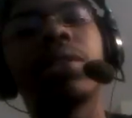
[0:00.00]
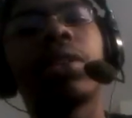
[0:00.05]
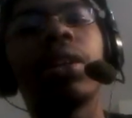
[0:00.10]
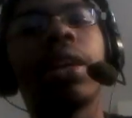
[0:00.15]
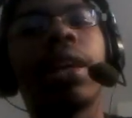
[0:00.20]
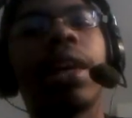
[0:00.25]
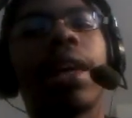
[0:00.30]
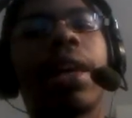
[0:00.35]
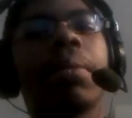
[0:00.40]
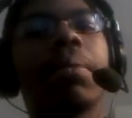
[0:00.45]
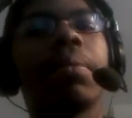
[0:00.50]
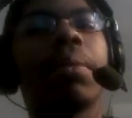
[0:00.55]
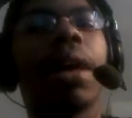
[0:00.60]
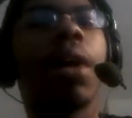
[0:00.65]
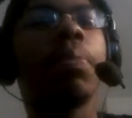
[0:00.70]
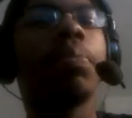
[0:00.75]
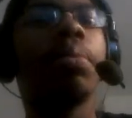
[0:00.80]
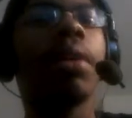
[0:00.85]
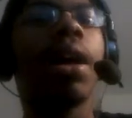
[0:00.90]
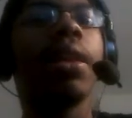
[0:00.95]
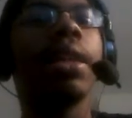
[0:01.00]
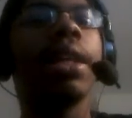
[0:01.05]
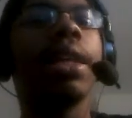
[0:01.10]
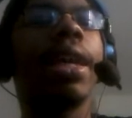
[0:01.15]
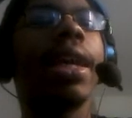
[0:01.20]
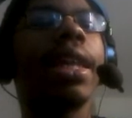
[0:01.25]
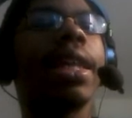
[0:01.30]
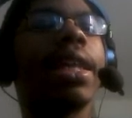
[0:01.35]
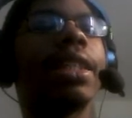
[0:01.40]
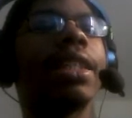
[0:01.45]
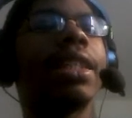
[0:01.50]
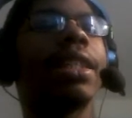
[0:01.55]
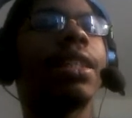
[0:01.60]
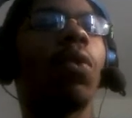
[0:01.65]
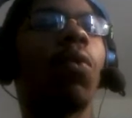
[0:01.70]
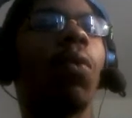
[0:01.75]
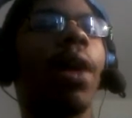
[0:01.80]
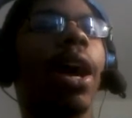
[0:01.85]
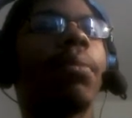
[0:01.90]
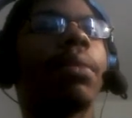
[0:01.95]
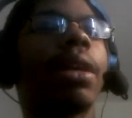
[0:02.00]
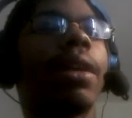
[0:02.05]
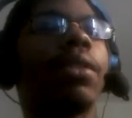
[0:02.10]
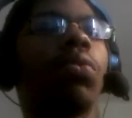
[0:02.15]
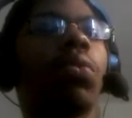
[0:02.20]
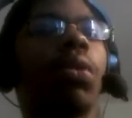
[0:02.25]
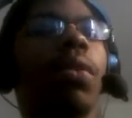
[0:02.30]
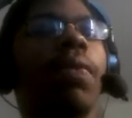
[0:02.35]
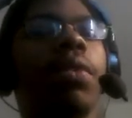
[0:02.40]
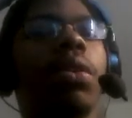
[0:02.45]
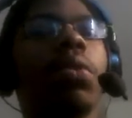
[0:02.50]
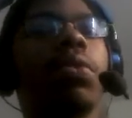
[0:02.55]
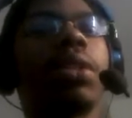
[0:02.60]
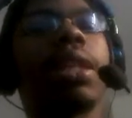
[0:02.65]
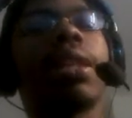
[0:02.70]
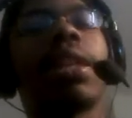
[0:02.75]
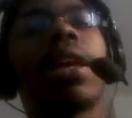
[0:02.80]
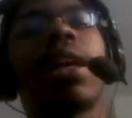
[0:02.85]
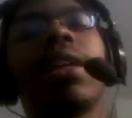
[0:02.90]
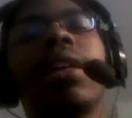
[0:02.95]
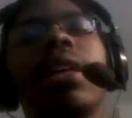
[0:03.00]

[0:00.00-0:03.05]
yeah, I'll probably get into why I'm not doing reviews in the